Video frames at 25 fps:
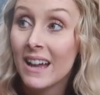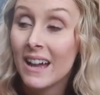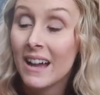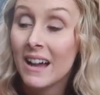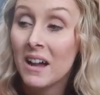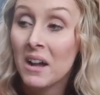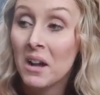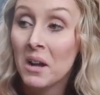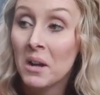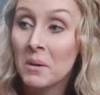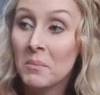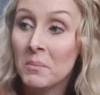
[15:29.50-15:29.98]

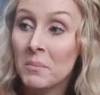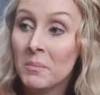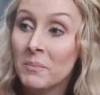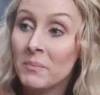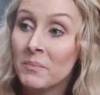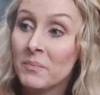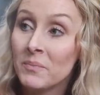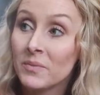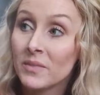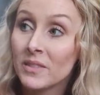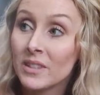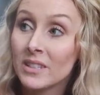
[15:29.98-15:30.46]

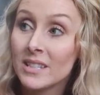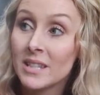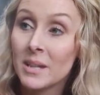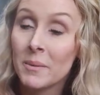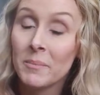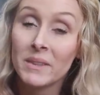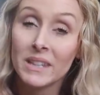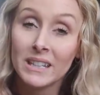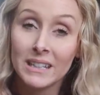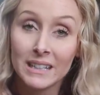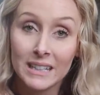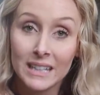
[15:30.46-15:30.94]
Um,
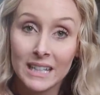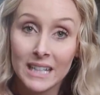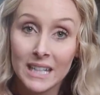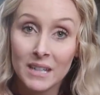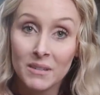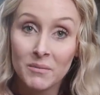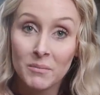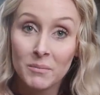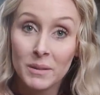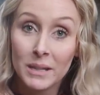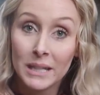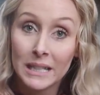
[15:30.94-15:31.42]
something to
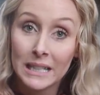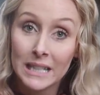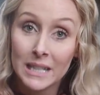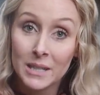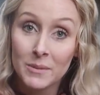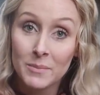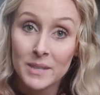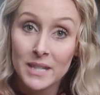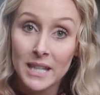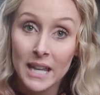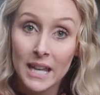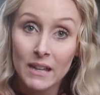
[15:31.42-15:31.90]
keep a
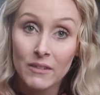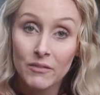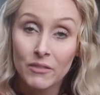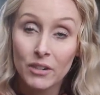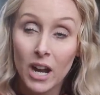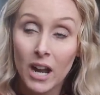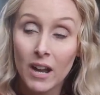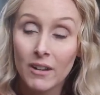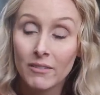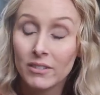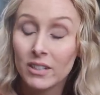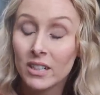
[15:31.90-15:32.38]
keepsake
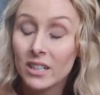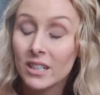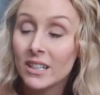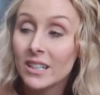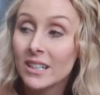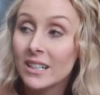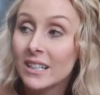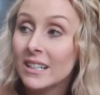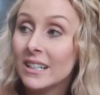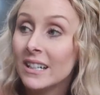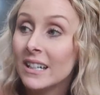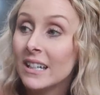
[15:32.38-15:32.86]

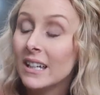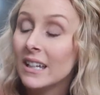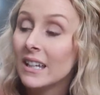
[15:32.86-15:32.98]
forever.